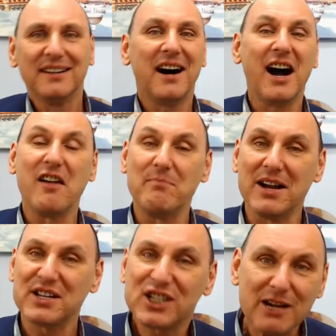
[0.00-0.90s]
have
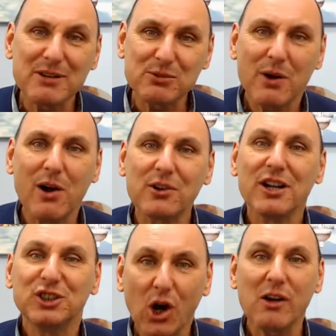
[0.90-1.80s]
my Slimmers World
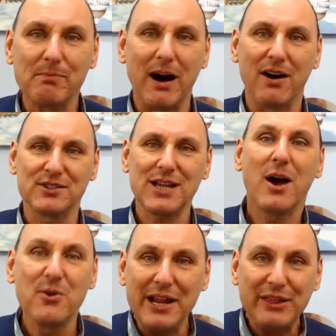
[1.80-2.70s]
choc bars.
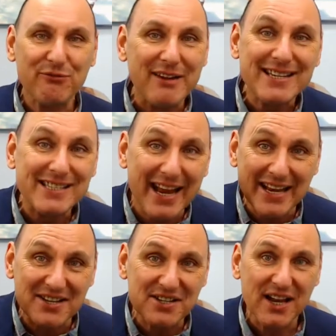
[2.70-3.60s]
Only 3
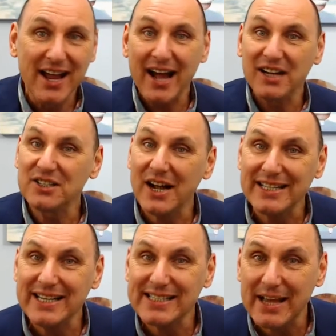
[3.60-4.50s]
sins and
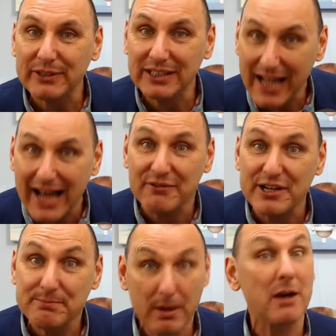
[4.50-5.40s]
97
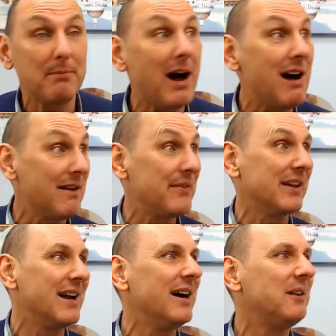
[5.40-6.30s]
calories per bar, I
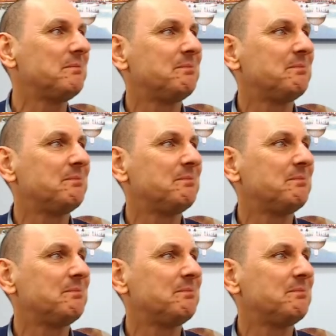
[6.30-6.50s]
think they are.